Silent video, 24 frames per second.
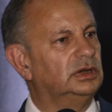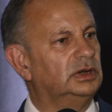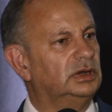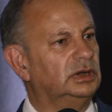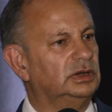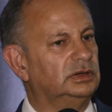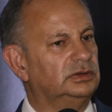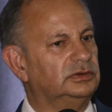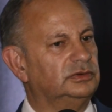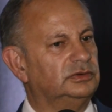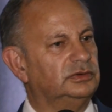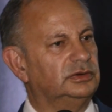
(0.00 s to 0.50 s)

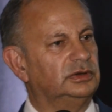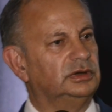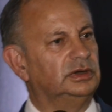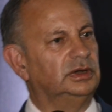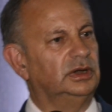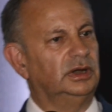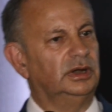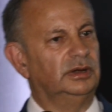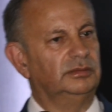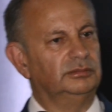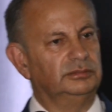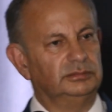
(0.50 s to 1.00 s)
And
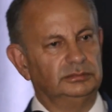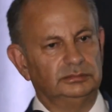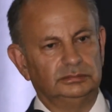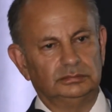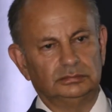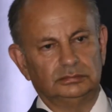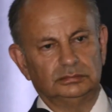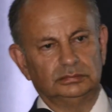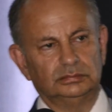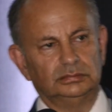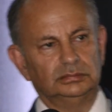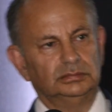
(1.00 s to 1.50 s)

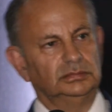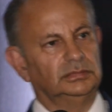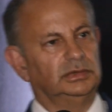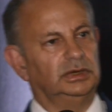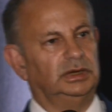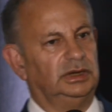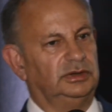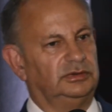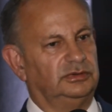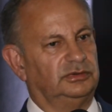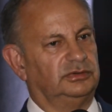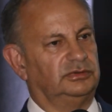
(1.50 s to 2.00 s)
um,
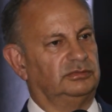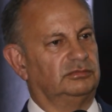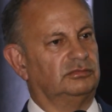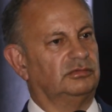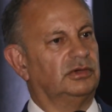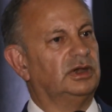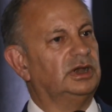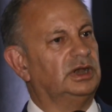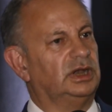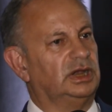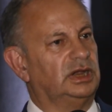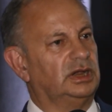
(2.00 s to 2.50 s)
it's
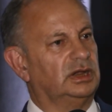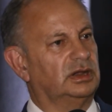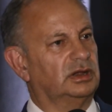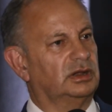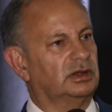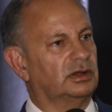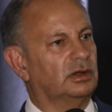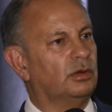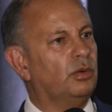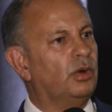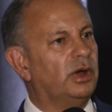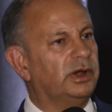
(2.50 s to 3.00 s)

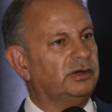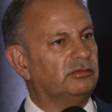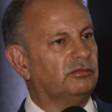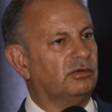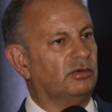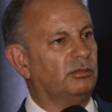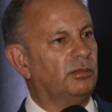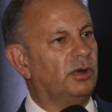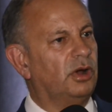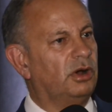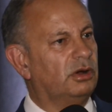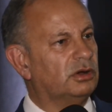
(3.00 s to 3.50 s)
really quite
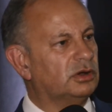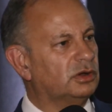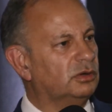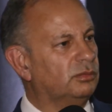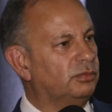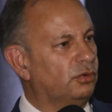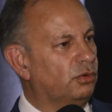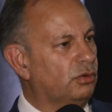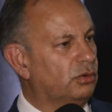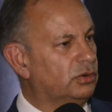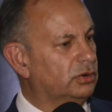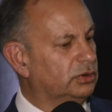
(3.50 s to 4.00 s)

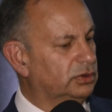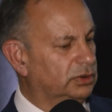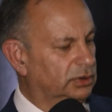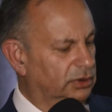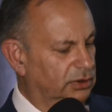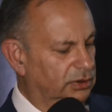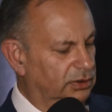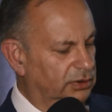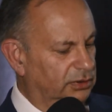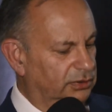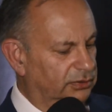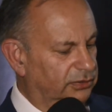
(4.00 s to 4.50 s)
remarkable
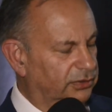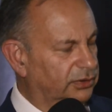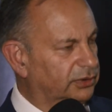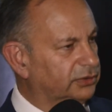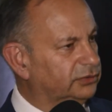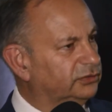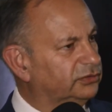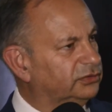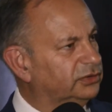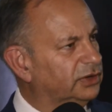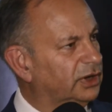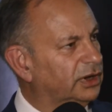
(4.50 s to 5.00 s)

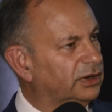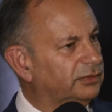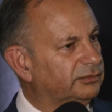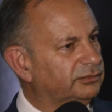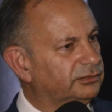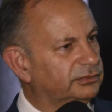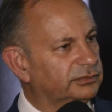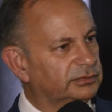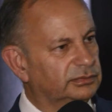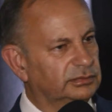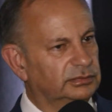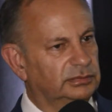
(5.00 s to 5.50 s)
that
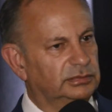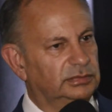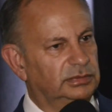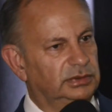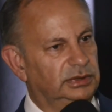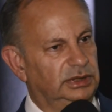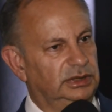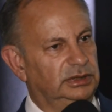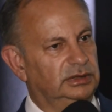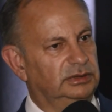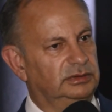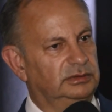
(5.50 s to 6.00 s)
um,
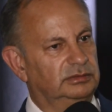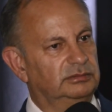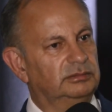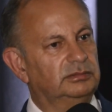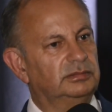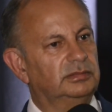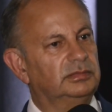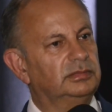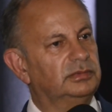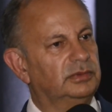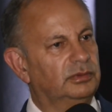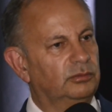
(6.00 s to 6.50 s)
he,
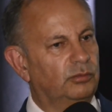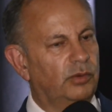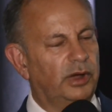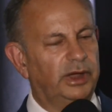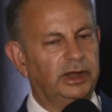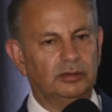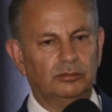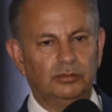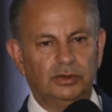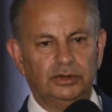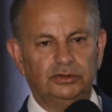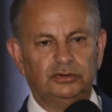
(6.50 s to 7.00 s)
the
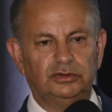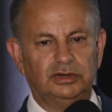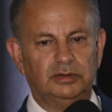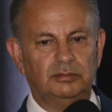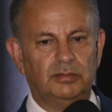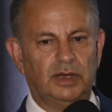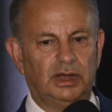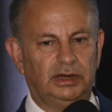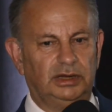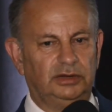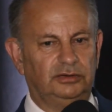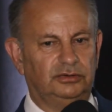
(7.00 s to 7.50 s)
way in which he
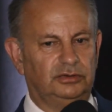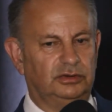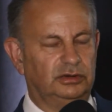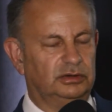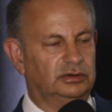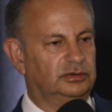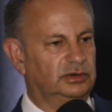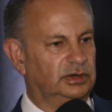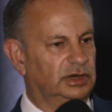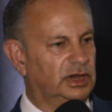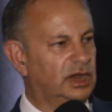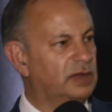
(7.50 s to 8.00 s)
managed to,
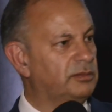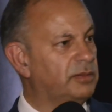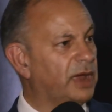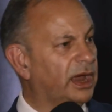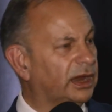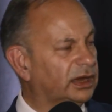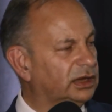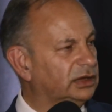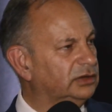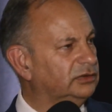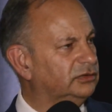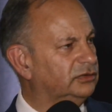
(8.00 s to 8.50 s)
to get
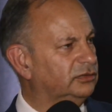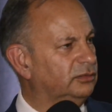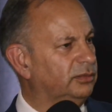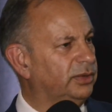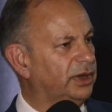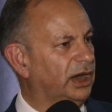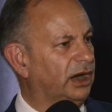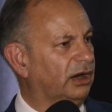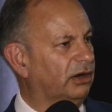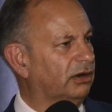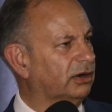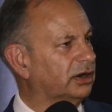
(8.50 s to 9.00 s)
back into
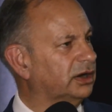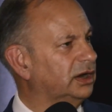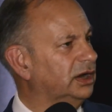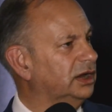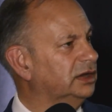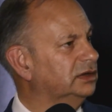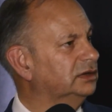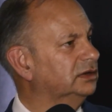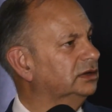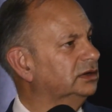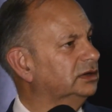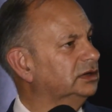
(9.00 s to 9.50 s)
power
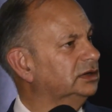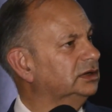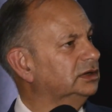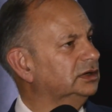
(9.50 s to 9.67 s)
again.